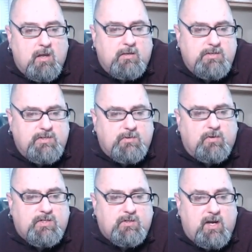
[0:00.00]
this is really
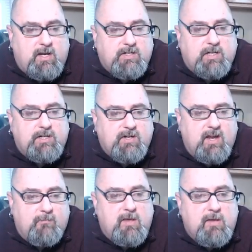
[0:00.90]
strange. I usually
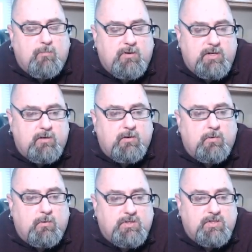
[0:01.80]
have people in here
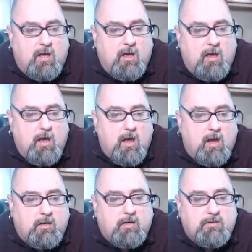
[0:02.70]
who talk,
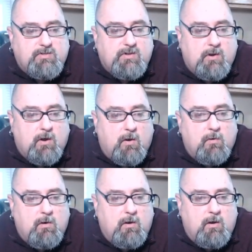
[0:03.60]
so,
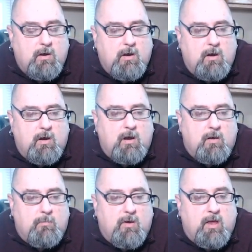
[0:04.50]

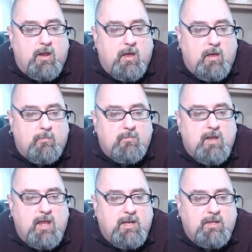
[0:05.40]
but
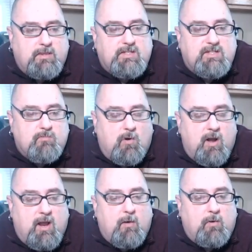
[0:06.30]
not yet this
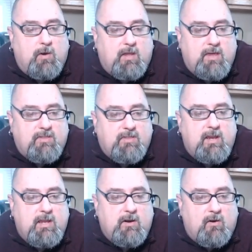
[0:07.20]
morning. I really like that
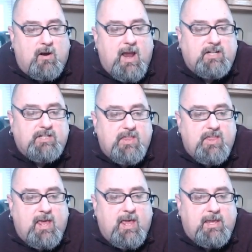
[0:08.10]
interaction
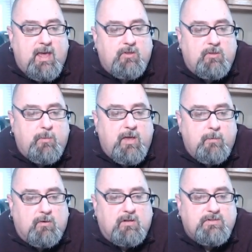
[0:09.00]
that I get with
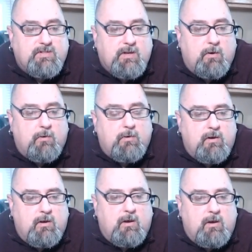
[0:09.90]
people, so
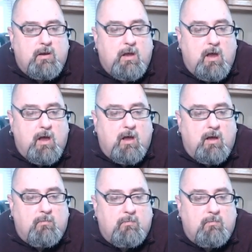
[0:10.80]
I'm